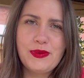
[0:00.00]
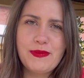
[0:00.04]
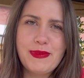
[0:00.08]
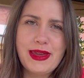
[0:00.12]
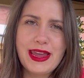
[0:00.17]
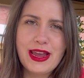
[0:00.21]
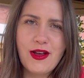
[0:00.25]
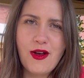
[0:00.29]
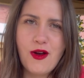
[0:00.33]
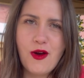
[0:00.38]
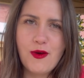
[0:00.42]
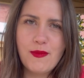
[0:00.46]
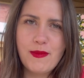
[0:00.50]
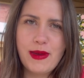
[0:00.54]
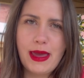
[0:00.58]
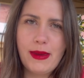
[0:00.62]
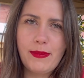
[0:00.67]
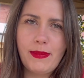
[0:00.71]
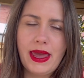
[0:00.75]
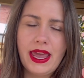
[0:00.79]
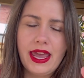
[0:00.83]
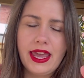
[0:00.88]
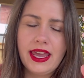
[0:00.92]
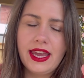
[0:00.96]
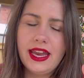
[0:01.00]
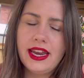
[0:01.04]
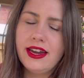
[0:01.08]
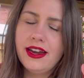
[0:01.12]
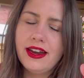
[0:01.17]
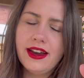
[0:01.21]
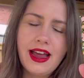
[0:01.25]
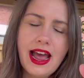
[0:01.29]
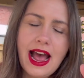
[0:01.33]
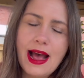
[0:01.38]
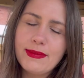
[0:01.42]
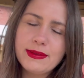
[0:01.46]
make homemade bacon?
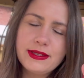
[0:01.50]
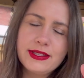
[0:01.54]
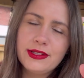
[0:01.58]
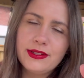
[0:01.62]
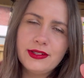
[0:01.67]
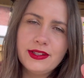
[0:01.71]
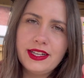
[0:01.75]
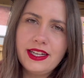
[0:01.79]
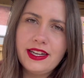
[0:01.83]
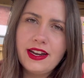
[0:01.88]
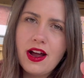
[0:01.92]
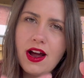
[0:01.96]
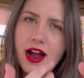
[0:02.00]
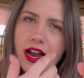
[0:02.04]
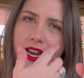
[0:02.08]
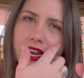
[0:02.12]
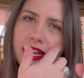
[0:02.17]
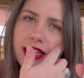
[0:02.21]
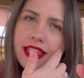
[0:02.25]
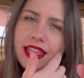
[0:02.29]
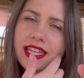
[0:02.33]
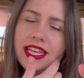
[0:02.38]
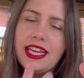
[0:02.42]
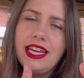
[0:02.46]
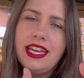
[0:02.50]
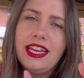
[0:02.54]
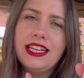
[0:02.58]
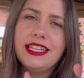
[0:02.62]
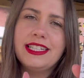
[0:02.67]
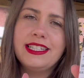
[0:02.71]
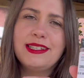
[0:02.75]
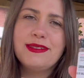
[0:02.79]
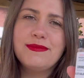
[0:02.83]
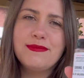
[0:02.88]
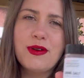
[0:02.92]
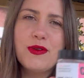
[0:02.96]
Absolutely not. The
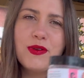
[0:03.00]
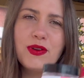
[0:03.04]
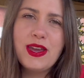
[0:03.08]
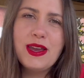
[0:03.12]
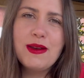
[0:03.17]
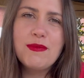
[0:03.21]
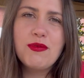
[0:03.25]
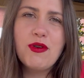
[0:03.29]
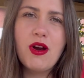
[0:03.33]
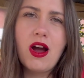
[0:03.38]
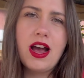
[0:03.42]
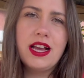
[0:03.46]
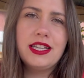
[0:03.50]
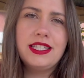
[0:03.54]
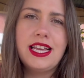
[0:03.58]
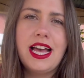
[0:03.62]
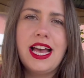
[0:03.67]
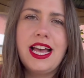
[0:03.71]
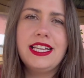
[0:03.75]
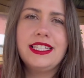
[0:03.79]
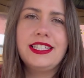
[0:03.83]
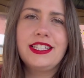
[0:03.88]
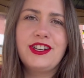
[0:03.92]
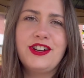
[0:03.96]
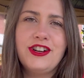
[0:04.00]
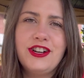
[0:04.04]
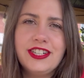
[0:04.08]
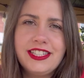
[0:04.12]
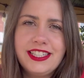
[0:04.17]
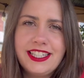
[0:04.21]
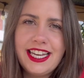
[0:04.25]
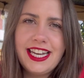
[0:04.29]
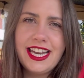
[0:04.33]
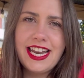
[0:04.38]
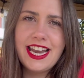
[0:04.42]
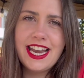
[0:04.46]
smoking process
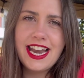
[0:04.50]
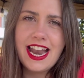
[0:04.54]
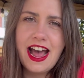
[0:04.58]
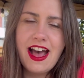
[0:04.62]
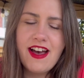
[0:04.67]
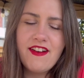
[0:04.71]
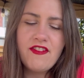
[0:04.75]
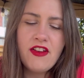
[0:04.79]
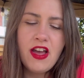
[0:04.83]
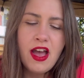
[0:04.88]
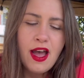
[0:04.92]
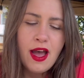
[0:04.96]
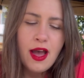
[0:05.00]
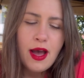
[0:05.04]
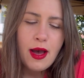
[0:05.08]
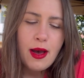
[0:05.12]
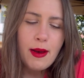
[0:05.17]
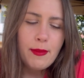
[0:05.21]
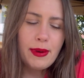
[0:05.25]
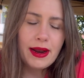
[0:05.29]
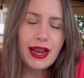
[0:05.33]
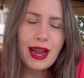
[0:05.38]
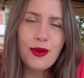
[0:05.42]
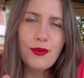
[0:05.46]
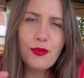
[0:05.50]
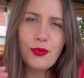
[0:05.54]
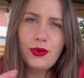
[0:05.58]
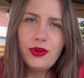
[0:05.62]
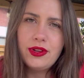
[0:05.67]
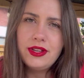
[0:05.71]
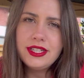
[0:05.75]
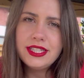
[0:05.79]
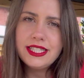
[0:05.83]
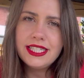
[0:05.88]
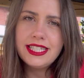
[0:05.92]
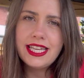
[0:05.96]
cooks it enough, but I
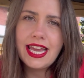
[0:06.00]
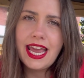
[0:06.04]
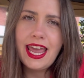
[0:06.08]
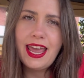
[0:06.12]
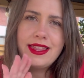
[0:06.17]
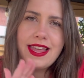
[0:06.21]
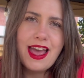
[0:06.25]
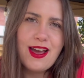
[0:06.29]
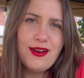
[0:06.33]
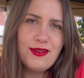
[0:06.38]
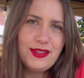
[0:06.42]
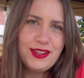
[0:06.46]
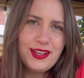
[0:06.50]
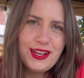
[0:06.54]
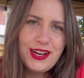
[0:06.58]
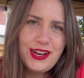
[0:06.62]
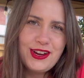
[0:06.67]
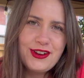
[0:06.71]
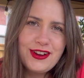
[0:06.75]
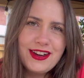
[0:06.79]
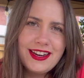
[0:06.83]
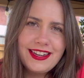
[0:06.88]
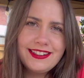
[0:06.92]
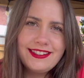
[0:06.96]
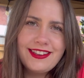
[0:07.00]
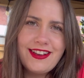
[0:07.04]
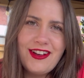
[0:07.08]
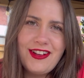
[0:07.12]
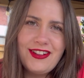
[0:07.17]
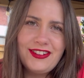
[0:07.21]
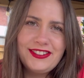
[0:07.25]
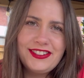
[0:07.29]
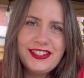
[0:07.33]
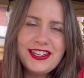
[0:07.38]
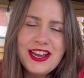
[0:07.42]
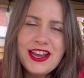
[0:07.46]
will say without the curing
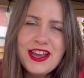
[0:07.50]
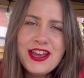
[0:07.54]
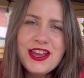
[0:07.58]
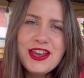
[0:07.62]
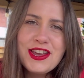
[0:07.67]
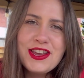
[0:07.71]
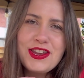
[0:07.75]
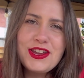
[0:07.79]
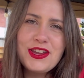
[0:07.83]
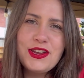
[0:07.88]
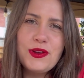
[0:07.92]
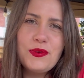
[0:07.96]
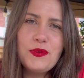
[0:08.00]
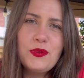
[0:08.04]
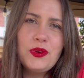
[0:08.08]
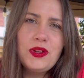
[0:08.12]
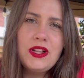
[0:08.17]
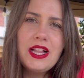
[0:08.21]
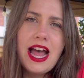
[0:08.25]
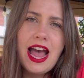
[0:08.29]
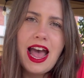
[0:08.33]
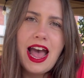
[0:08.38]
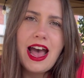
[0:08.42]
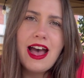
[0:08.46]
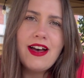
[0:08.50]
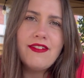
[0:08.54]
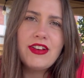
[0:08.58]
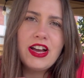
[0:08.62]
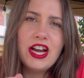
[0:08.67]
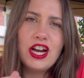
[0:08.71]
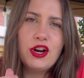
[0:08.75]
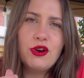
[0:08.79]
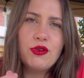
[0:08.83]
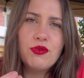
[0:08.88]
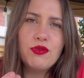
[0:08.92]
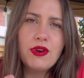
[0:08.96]
salt, you will have
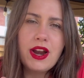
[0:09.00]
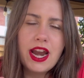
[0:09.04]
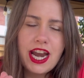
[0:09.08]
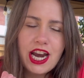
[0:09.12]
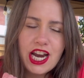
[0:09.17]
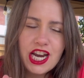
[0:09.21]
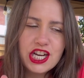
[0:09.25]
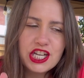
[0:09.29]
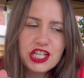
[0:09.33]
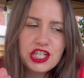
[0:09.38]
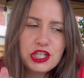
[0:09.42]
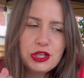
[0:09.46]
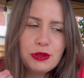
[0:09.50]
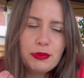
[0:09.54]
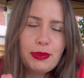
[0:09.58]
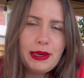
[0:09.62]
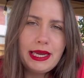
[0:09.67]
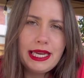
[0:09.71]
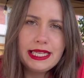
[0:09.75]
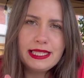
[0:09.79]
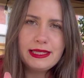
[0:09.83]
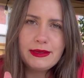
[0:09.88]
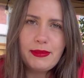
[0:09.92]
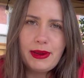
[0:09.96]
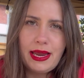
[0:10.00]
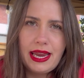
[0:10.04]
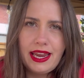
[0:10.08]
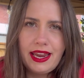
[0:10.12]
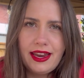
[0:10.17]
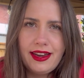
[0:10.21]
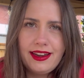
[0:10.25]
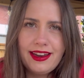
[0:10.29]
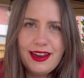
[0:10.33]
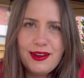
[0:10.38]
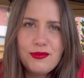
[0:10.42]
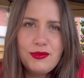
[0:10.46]
a grayish piece of
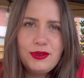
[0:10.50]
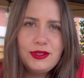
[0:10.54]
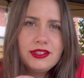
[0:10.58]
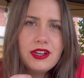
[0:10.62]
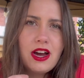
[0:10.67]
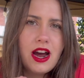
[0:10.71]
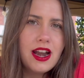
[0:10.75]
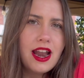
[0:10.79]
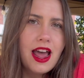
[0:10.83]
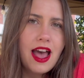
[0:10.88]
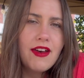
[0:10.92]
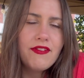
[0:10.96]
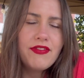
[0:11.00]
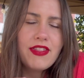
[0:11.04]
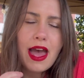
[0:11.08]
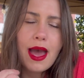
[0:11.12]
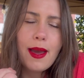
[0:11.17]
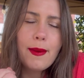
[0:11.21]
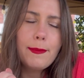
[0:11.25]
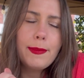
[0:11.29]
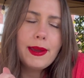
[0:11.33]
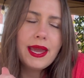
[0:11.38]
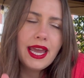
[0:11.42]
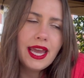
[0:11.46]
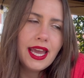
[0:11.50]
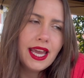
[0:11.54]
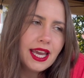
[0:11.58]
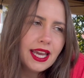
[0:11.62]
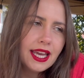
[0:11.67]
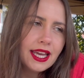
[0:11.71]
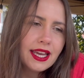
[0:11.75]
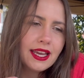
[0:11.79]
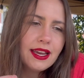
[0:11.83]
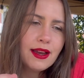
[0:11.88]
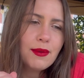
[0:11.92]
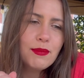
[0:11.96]
bacon. It will not have that
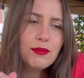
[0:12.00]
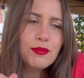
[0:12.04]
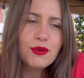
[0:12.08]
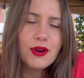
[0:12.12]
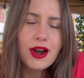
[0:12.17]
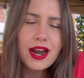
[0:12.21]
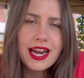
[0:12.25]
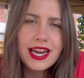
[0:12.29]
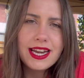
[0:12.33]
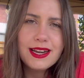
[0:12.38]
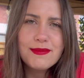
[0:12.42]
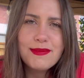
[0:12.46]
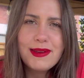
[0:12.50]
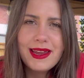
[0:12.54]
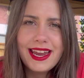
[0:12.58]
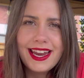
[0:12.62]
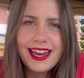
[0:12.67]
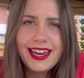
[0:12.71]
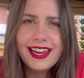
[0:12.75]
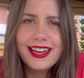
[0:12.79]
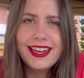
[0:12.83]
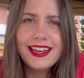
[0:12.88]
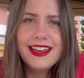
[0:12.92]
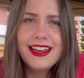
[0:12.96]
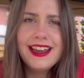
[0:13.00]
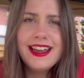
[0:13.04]
pink, bright pink